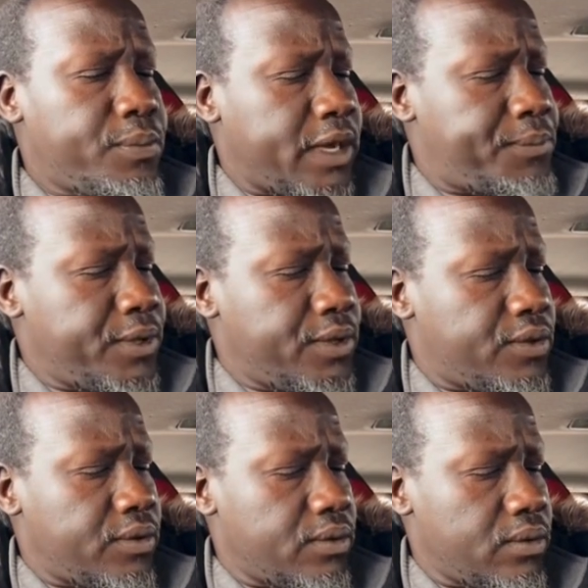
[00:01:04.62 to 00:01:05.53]
piece by
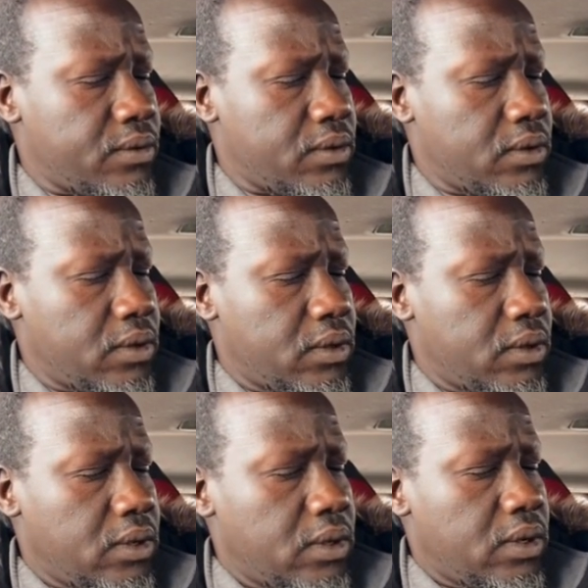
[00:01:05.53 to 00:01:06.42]
piece.
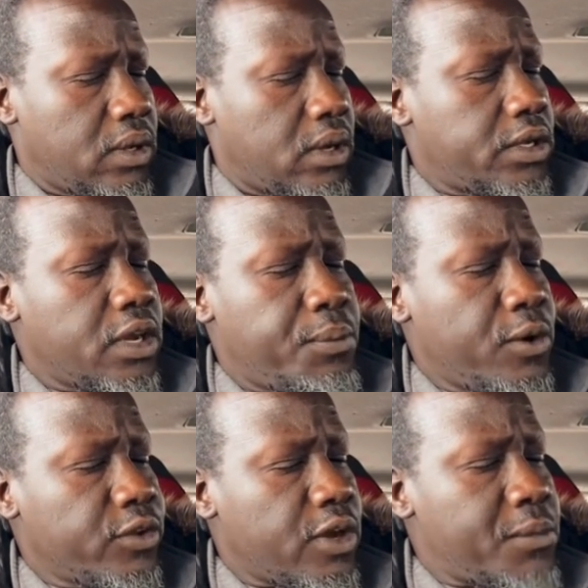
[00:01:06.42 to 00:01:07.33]

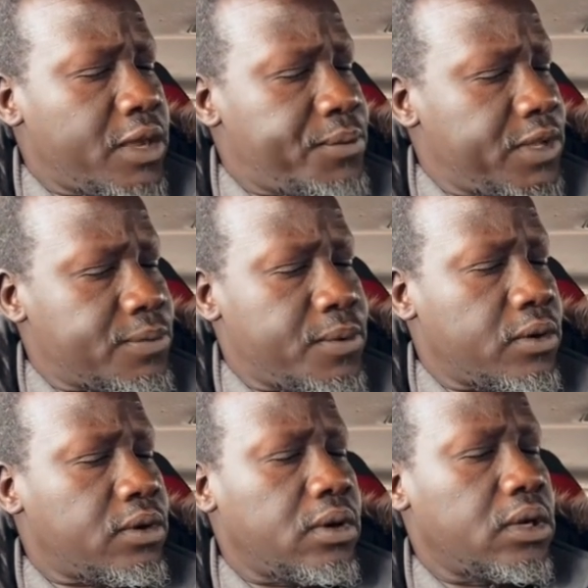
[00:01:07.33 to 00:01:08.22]
Chapos come my
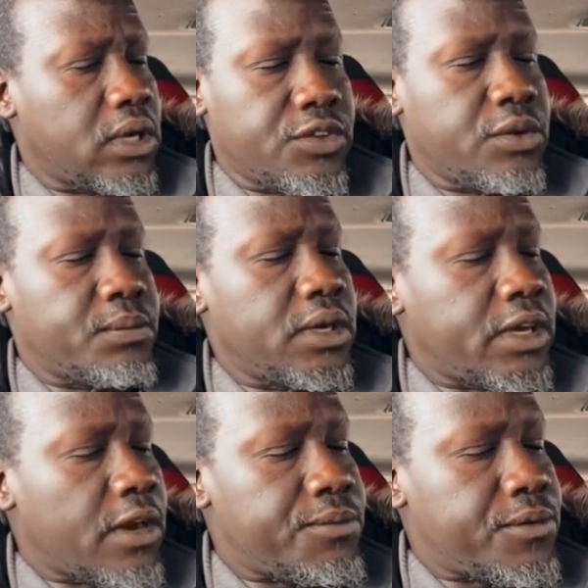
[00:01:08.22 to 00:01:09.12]
Facebook, take us in
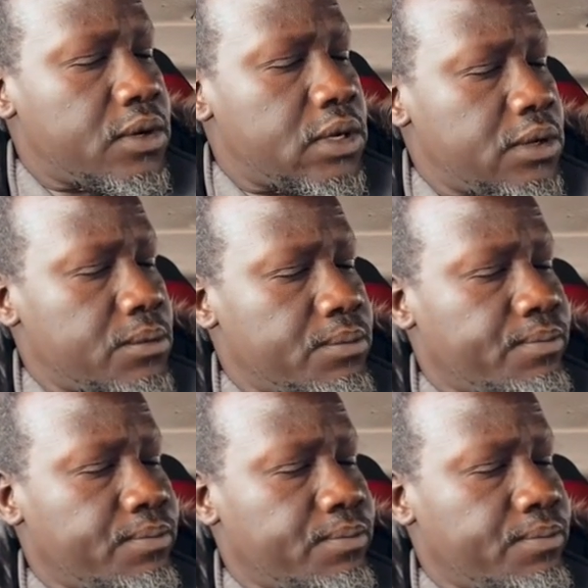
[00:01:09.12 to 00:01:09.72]
Manita Lafonde,